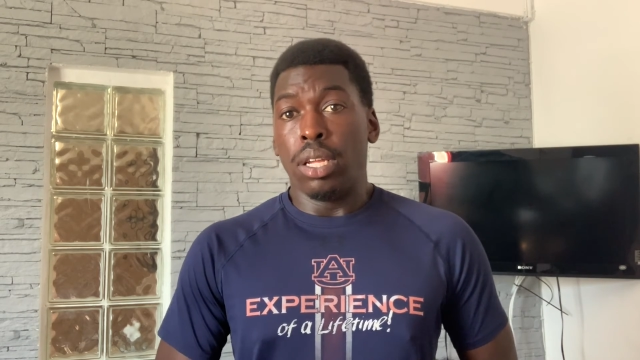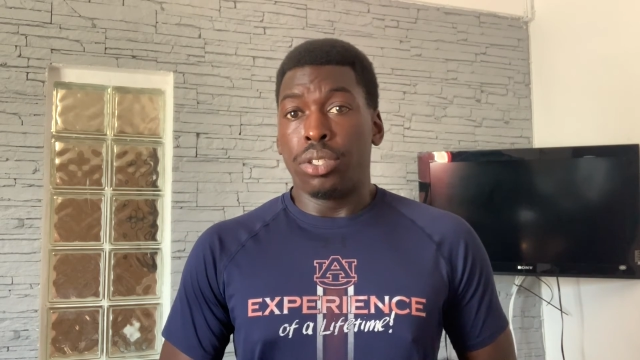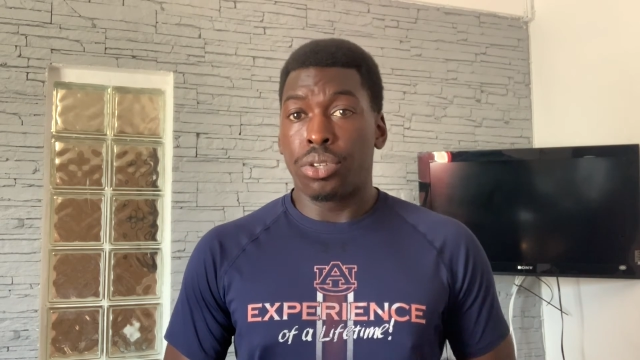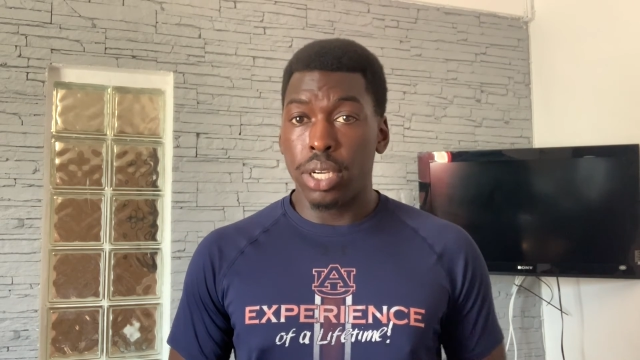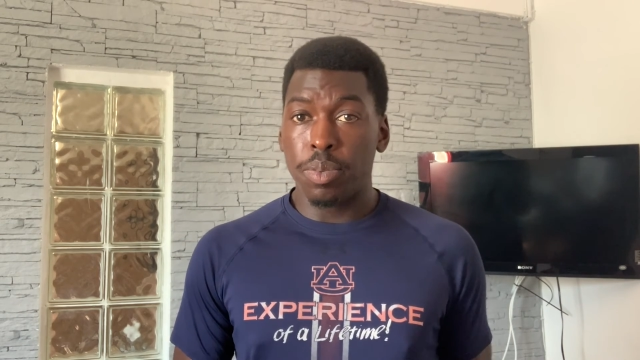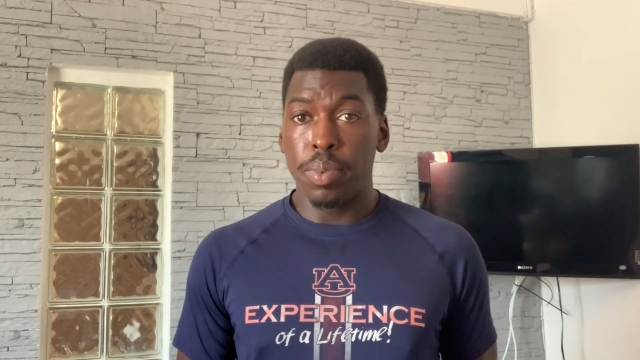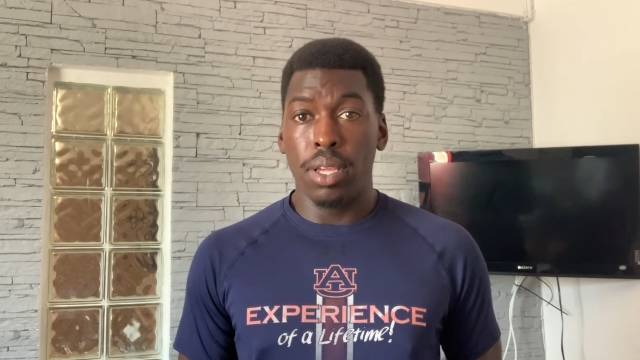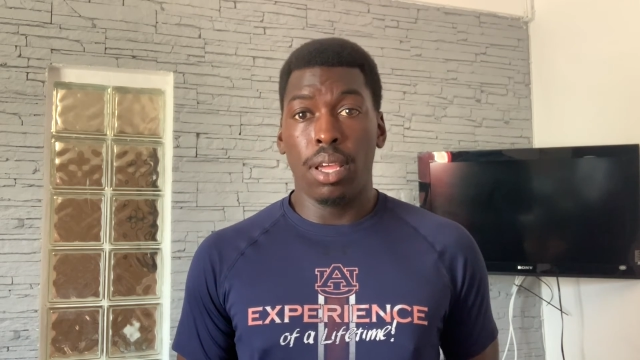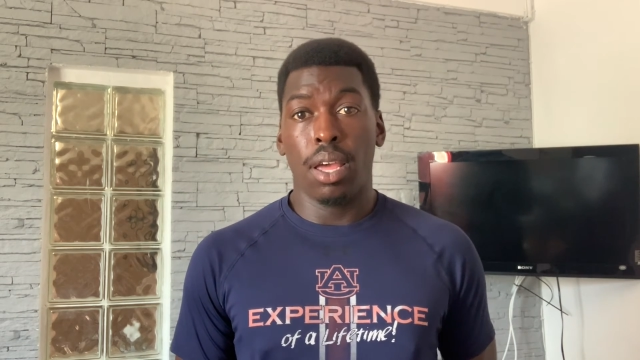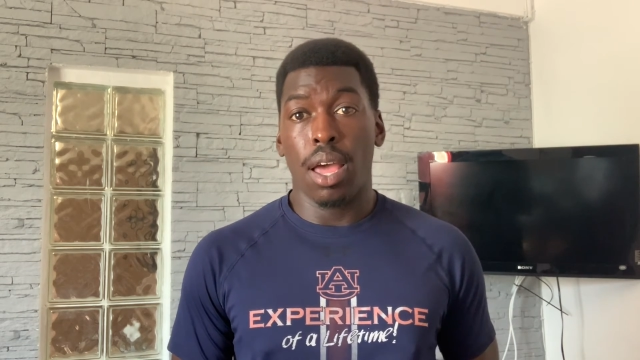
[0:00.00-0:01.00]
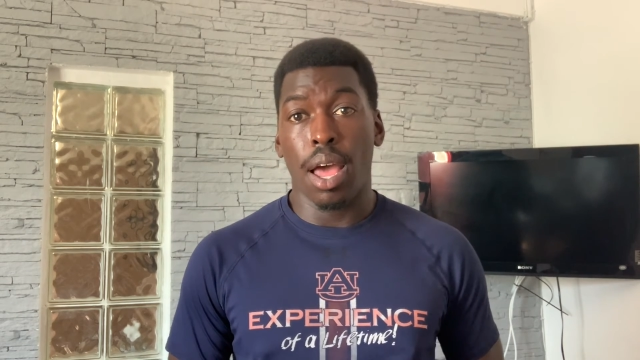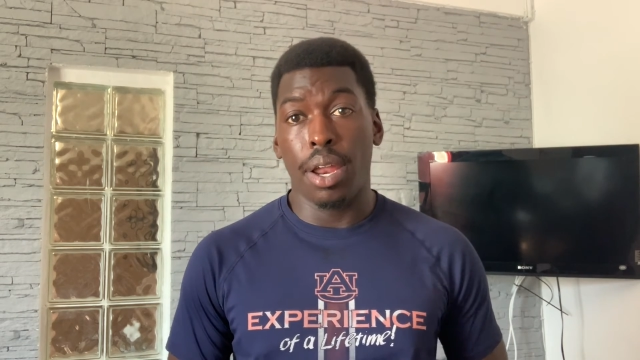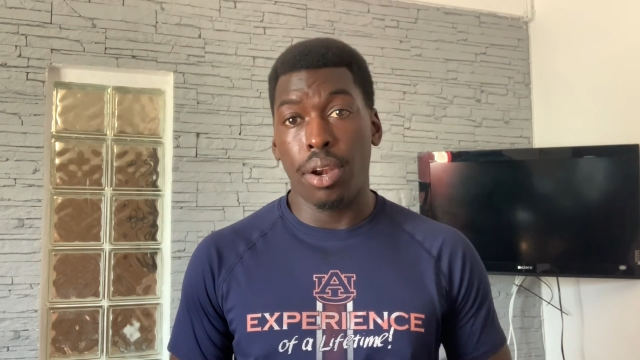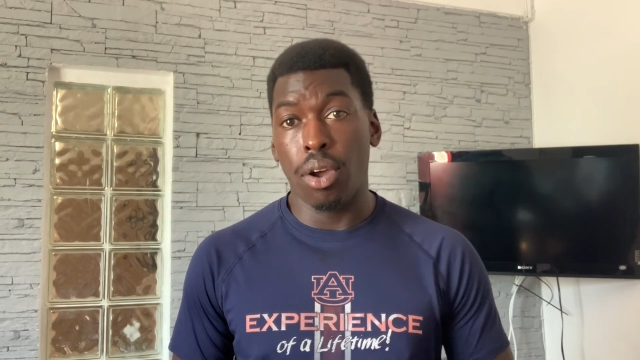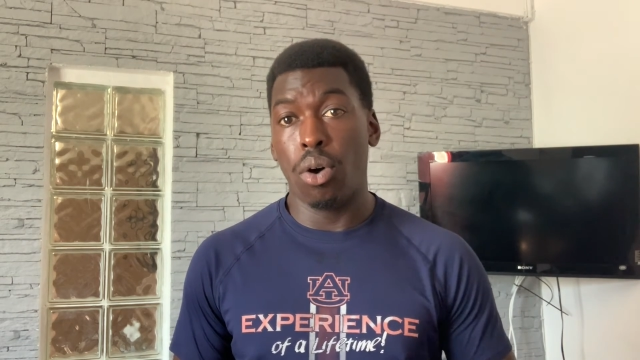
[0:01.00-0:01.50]
Trust me,
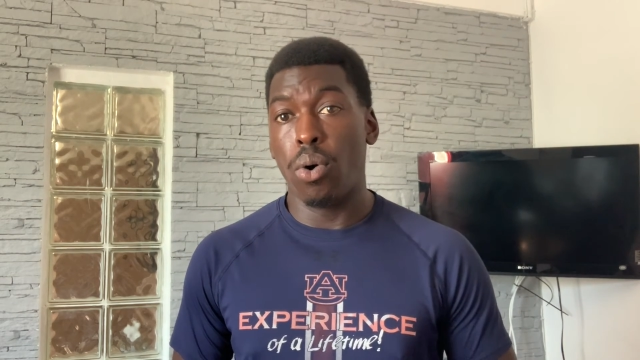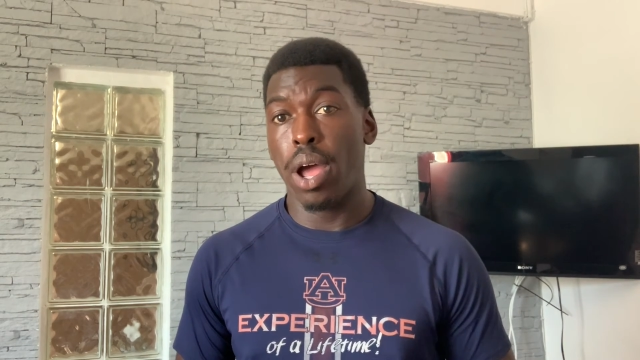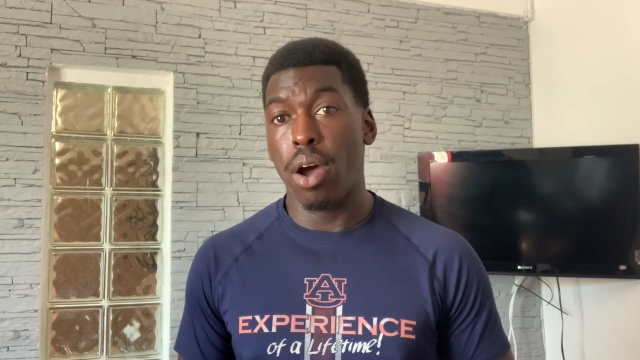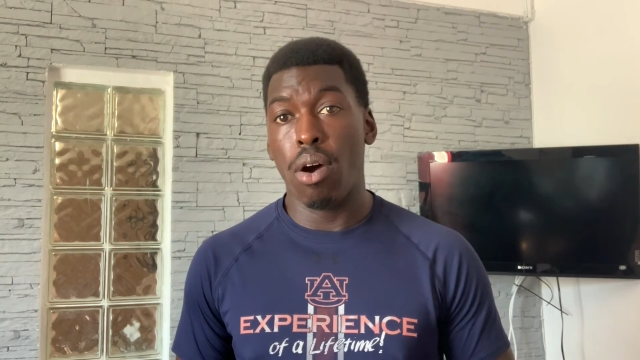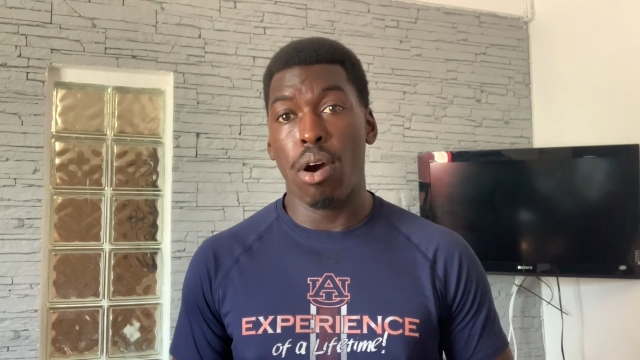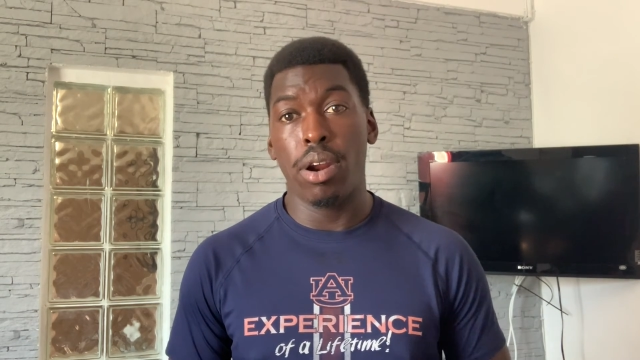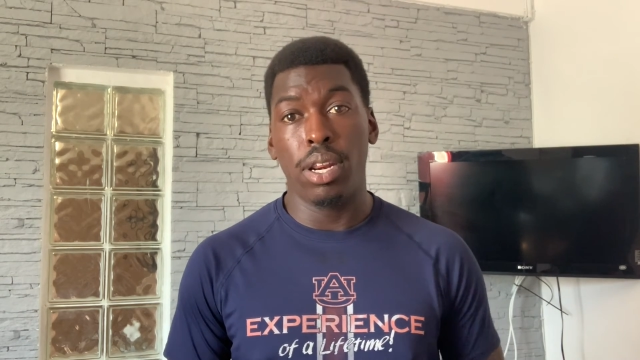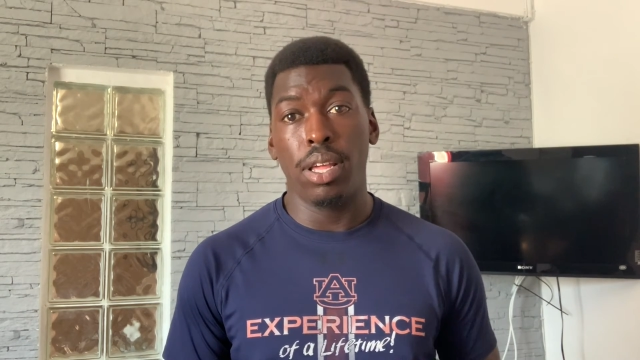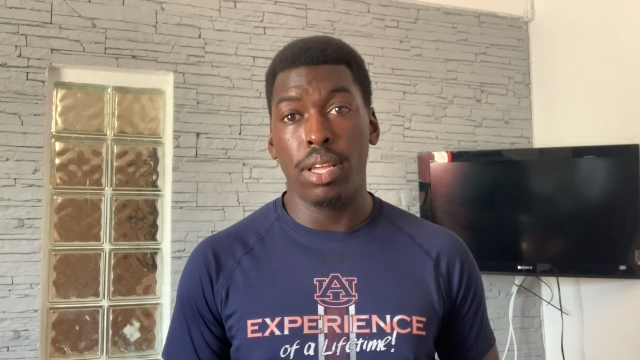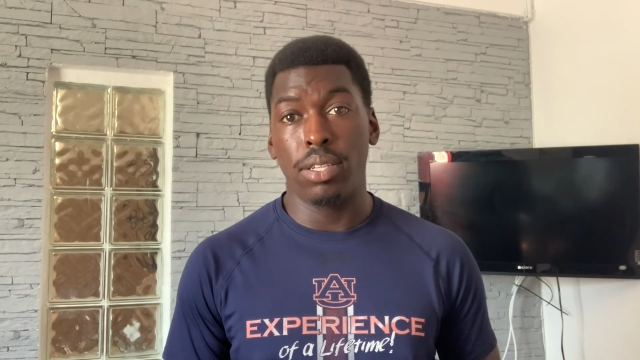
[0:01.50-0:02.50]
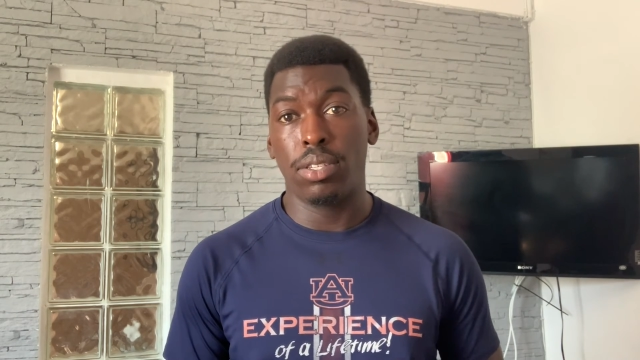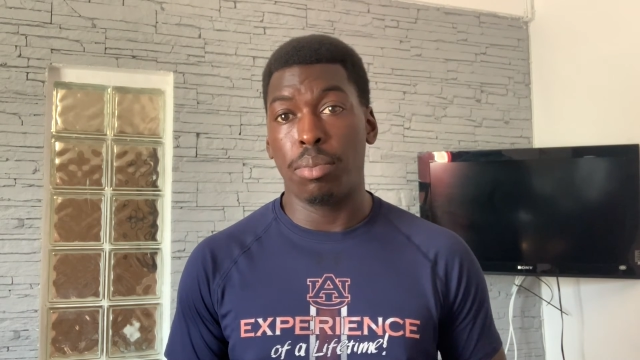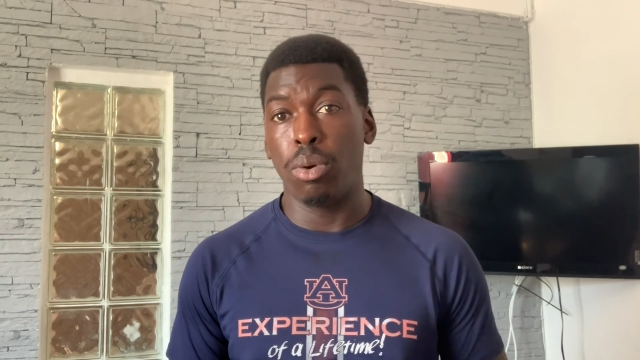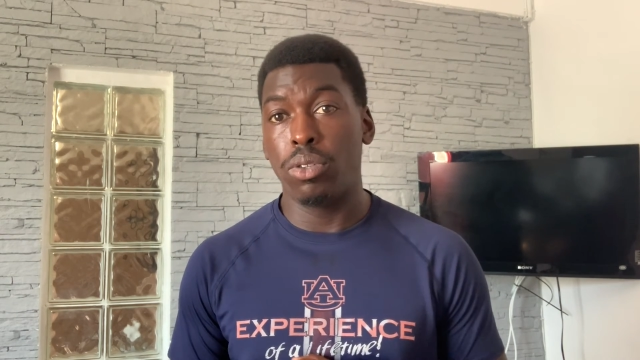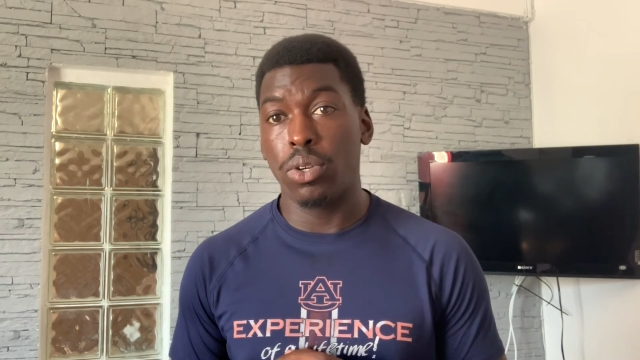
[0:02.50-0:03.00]
I know how hard it is to
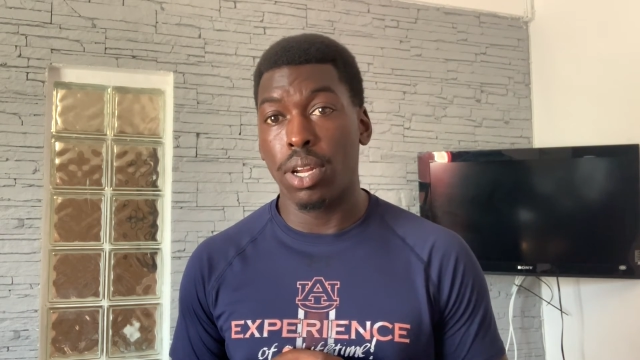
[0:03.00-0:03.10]
move to